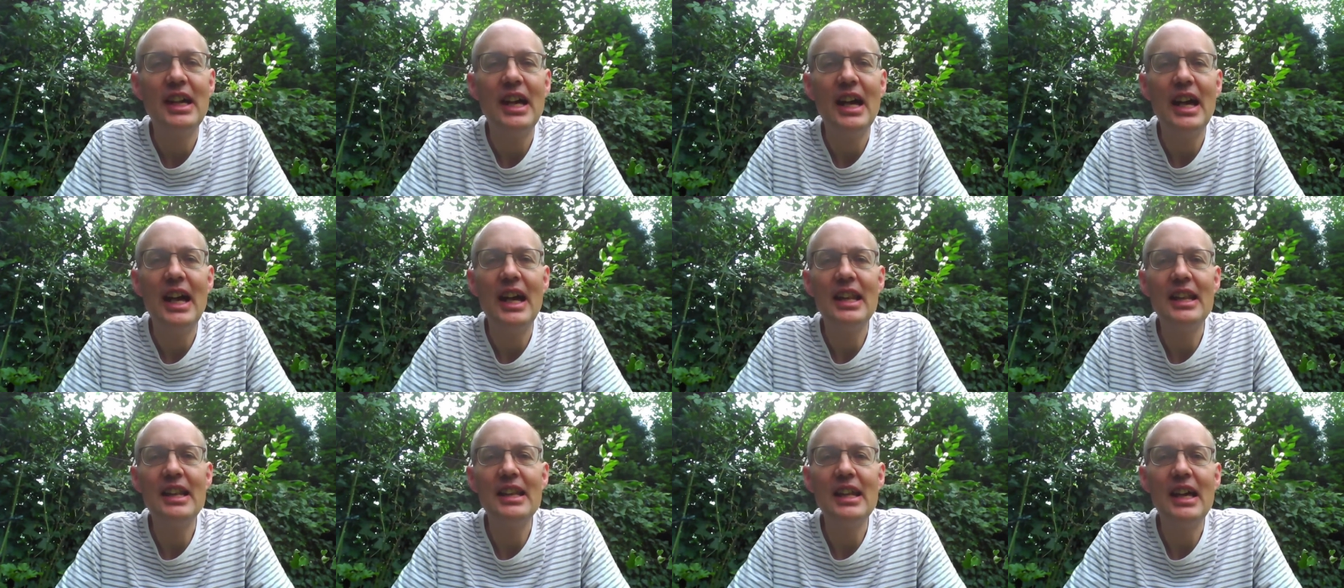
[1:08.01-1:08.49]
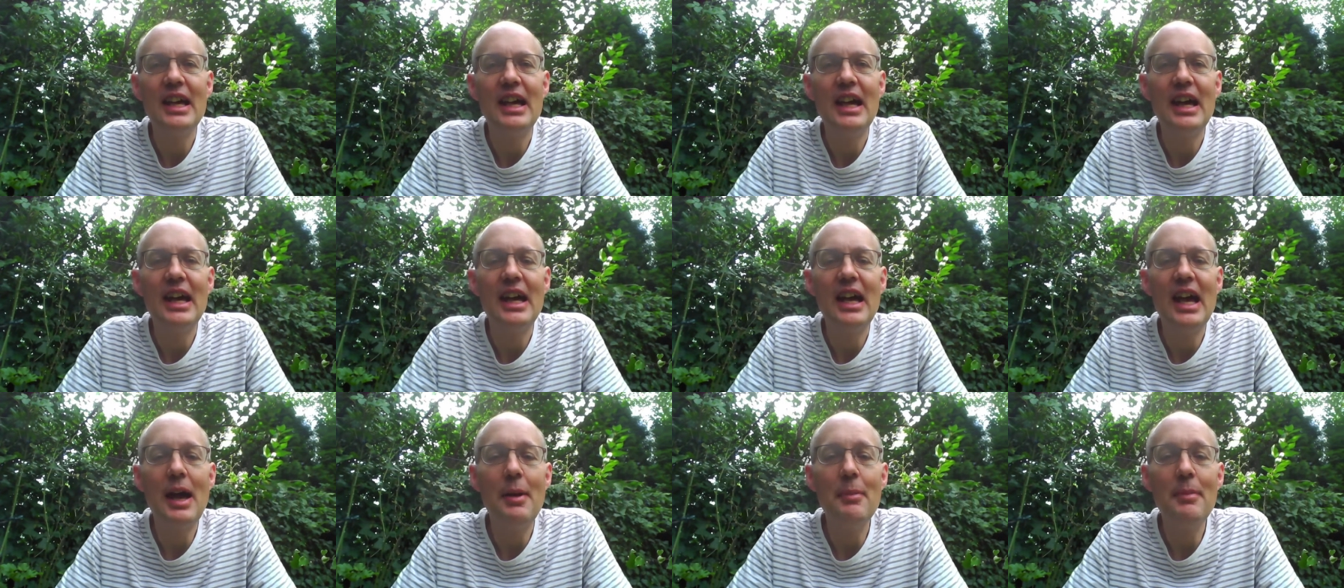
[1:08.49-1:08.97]
And
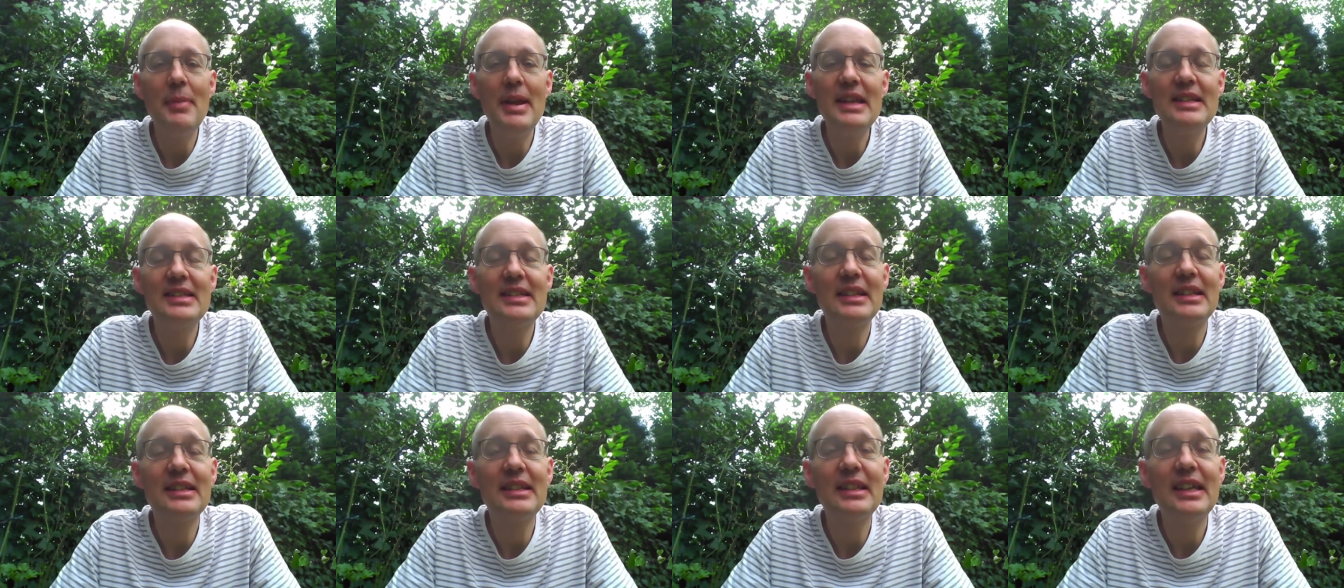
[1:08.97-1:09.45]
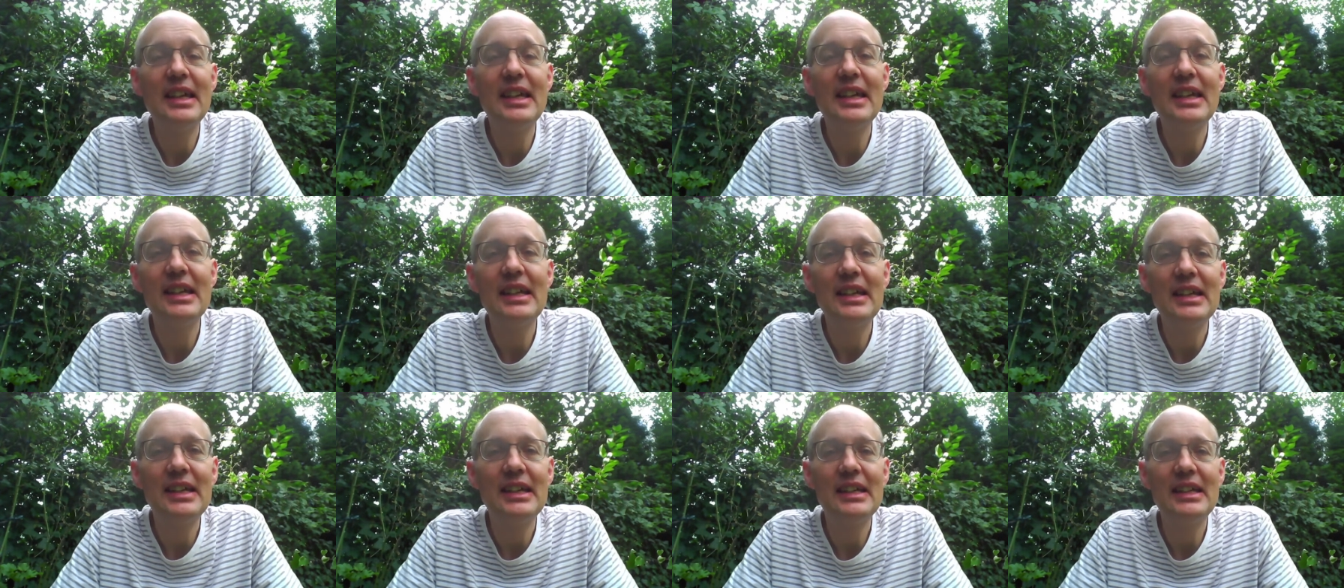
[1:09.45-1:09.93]
amazingly,
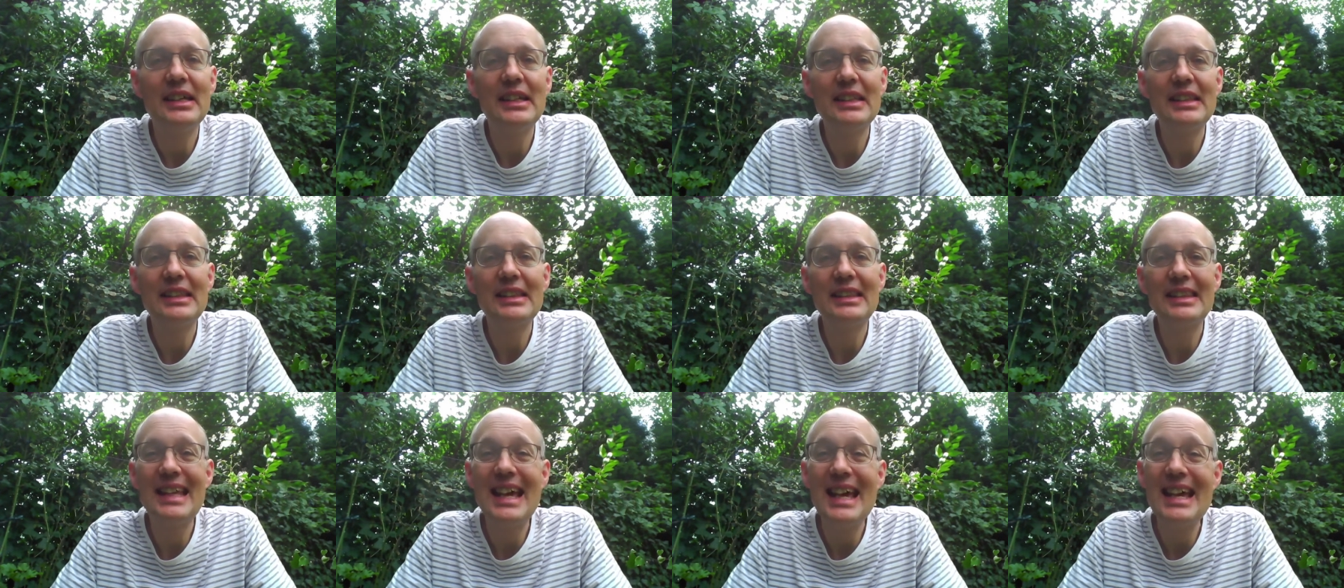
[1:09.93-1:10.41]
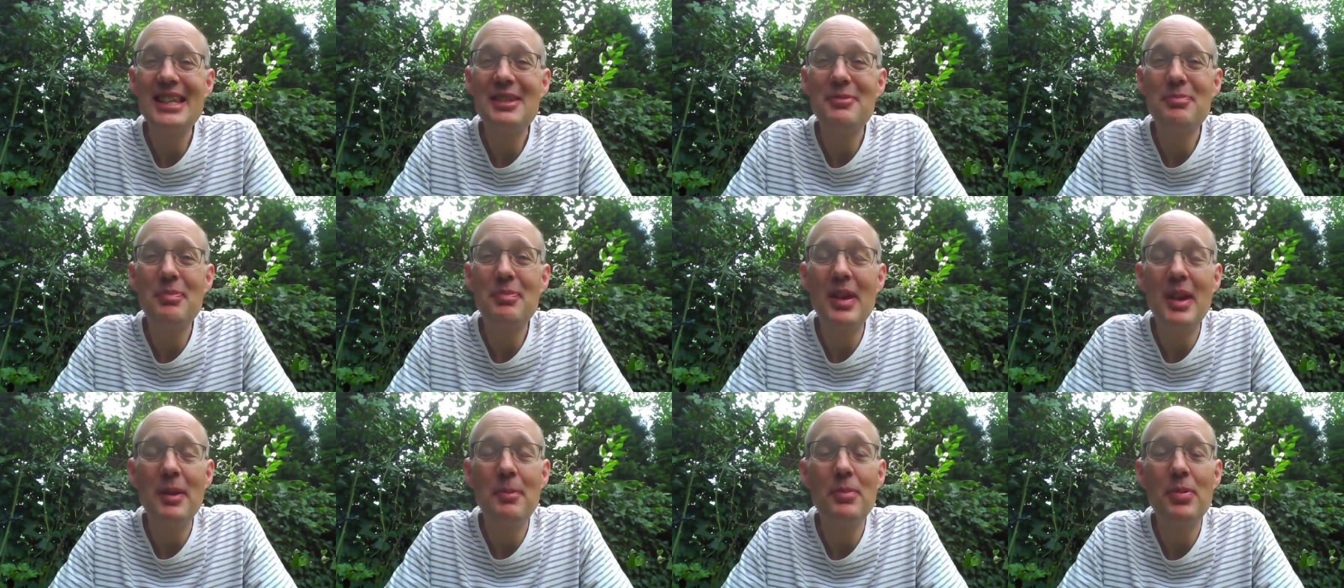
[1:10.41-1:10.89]
less
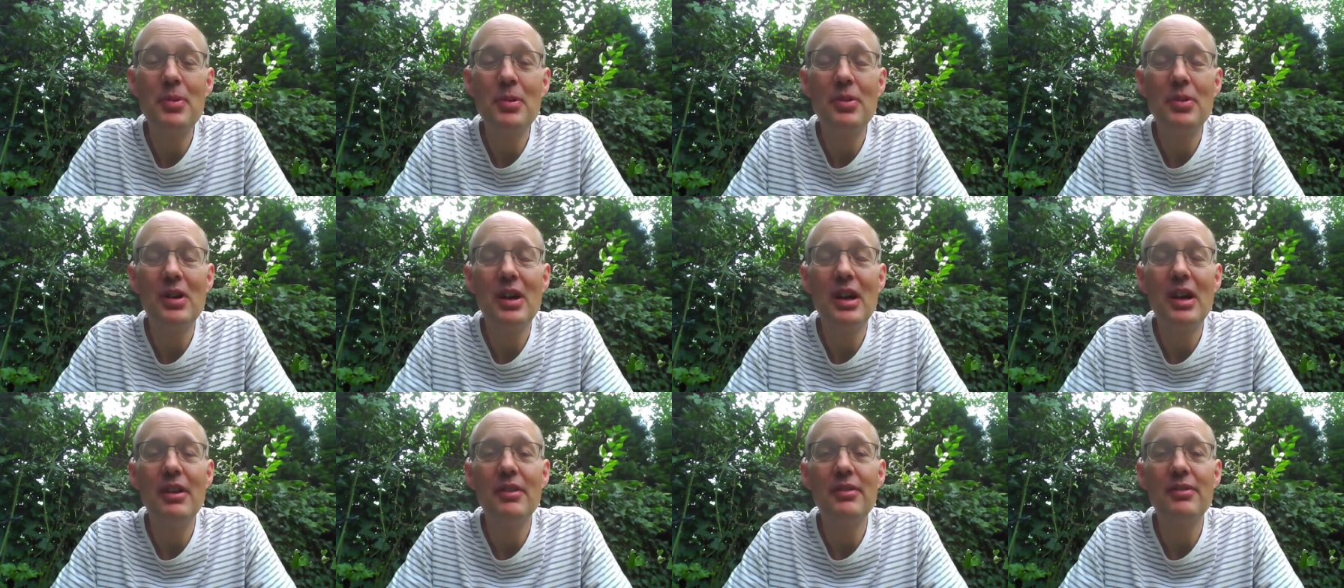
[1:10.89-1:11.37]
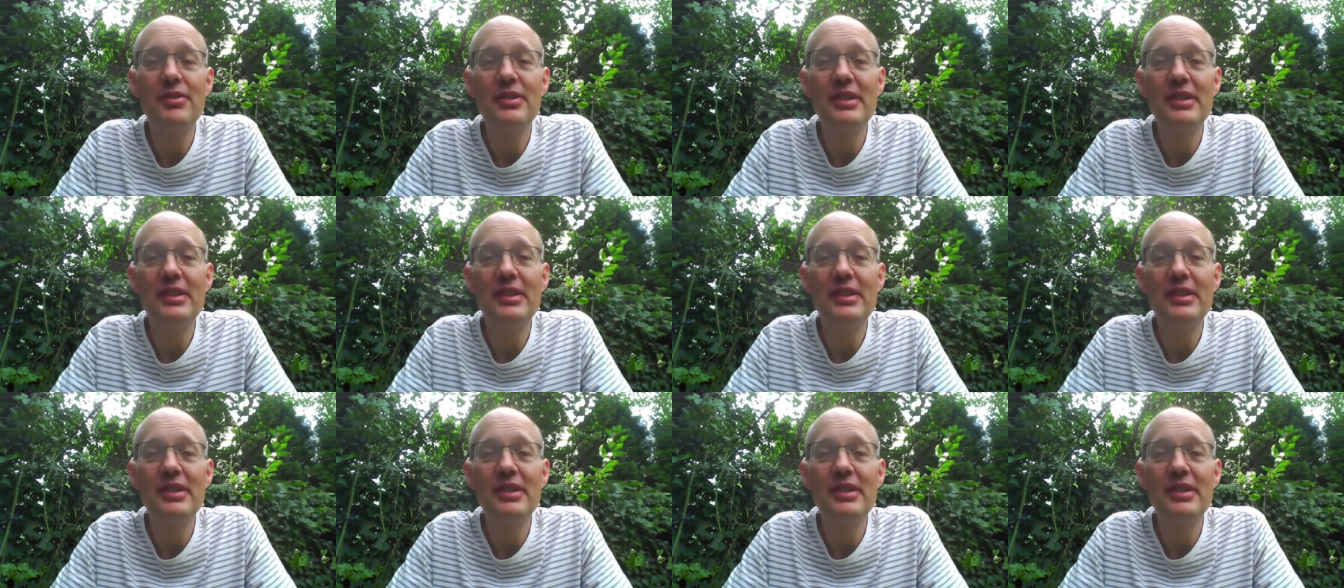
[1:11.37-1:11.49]
people have